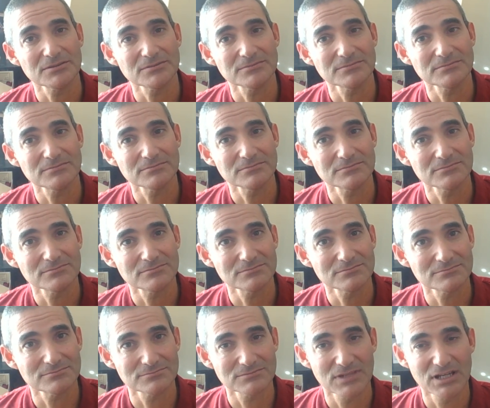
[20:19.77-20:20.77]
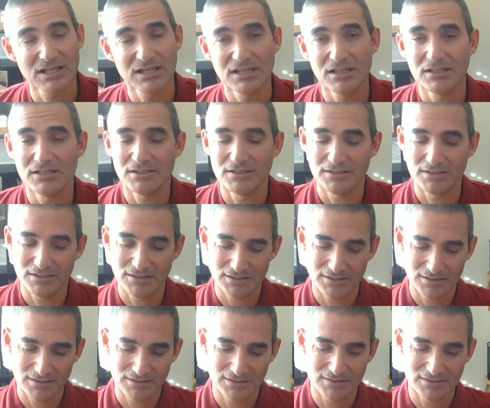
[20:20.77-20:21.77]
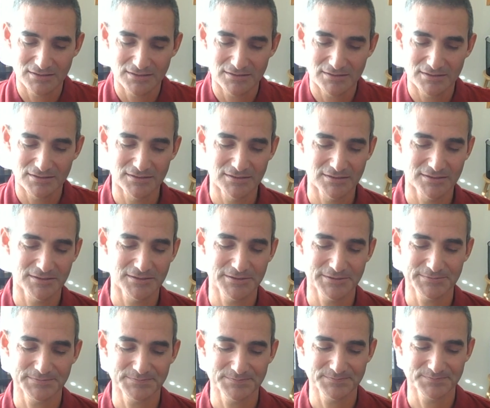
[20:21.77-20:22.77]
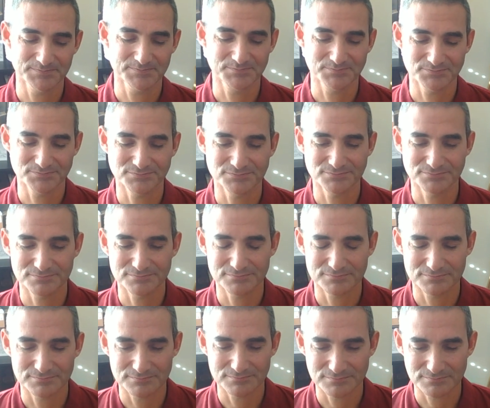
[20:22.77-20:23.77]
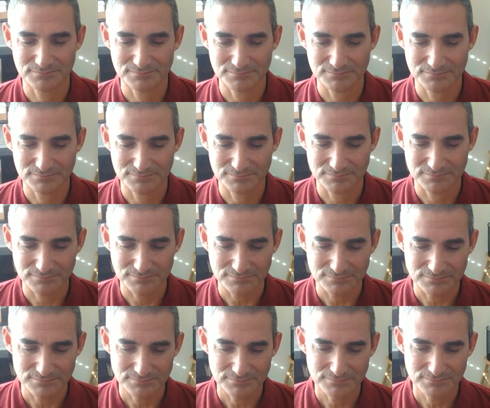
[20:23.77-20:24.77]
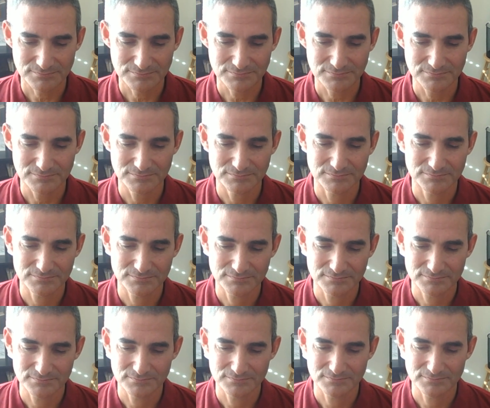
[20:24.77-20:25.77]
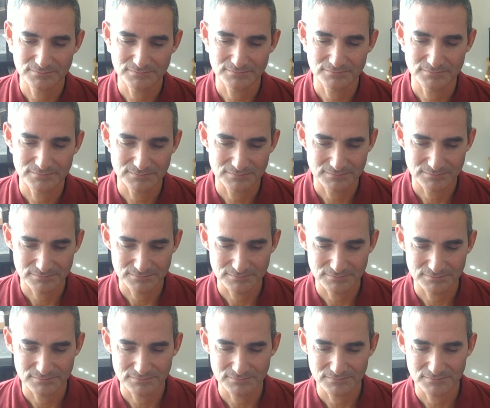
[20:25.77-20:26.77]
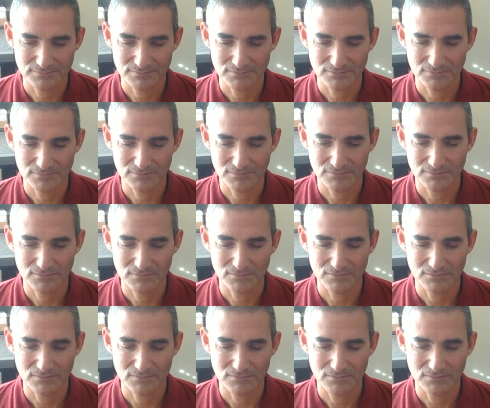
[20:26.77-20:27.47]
Nothing is said.